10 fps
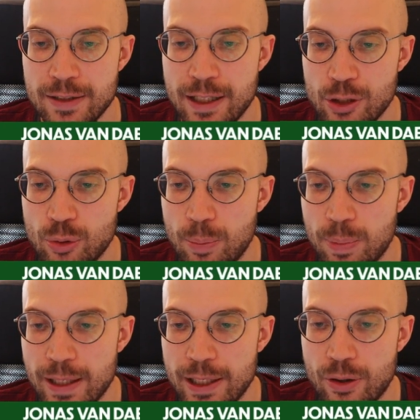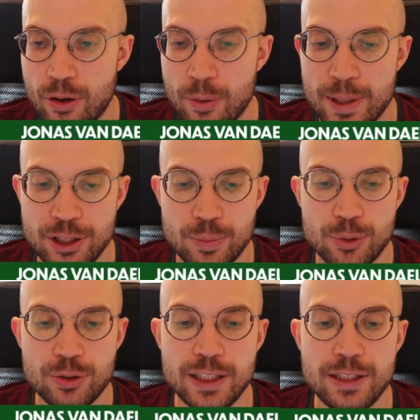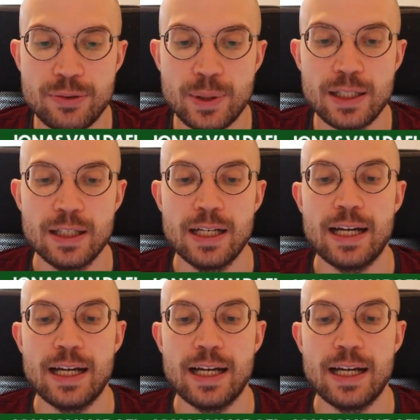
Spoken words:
that you will play your bishop to d3